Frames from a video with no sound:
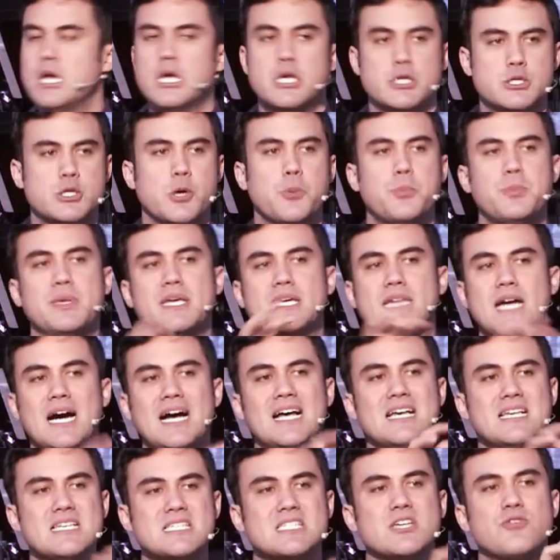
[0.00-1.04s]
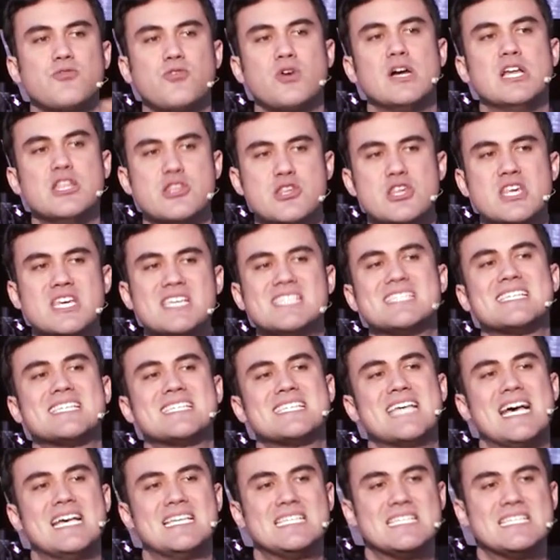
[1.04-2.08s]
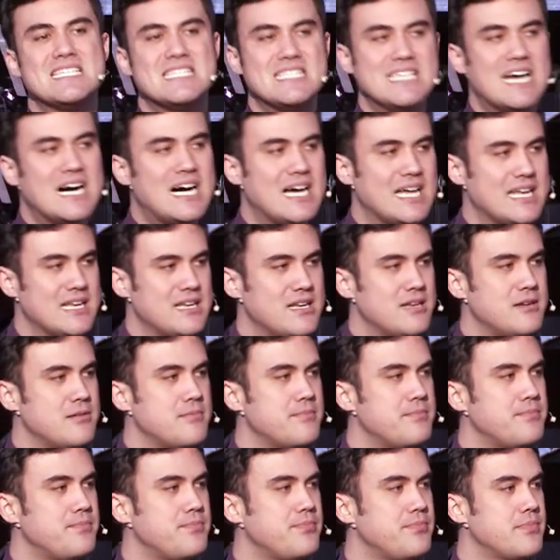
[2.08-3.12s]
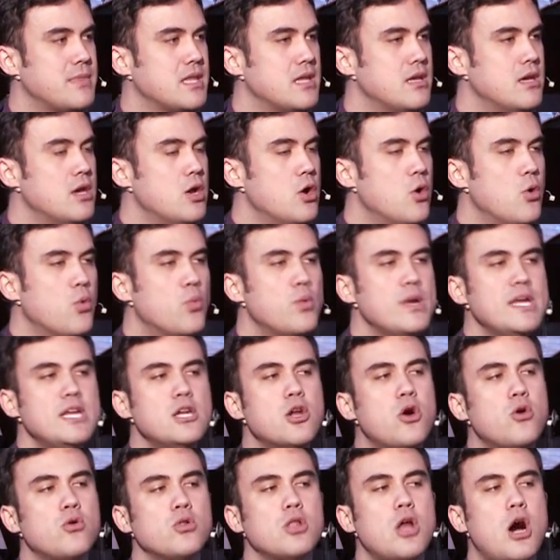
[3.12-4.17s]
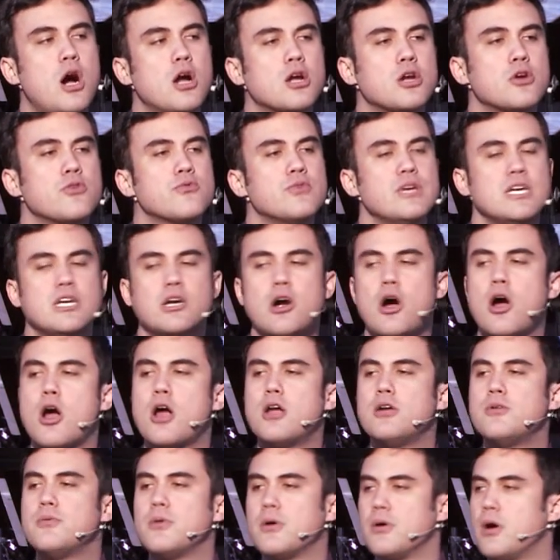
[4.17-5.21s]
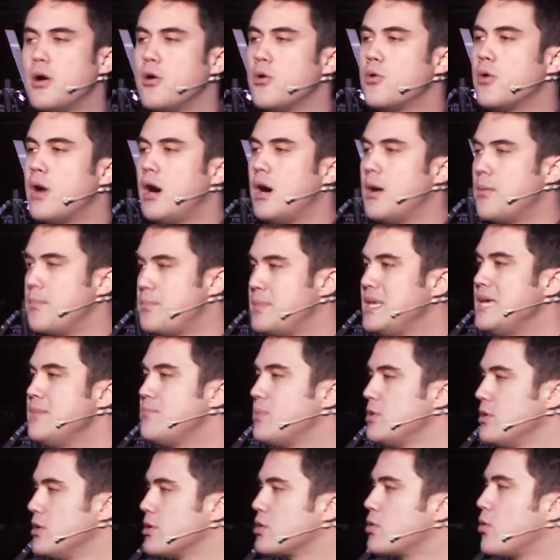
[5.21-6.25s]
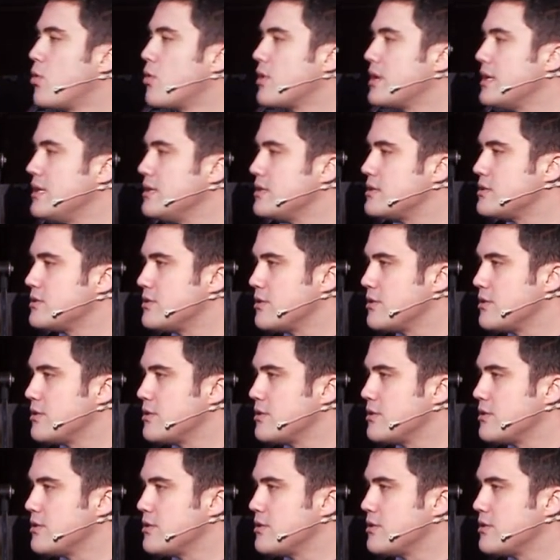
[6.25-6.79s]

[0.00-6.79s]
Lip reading: So because of what Jesus has done, we no longer regard people according to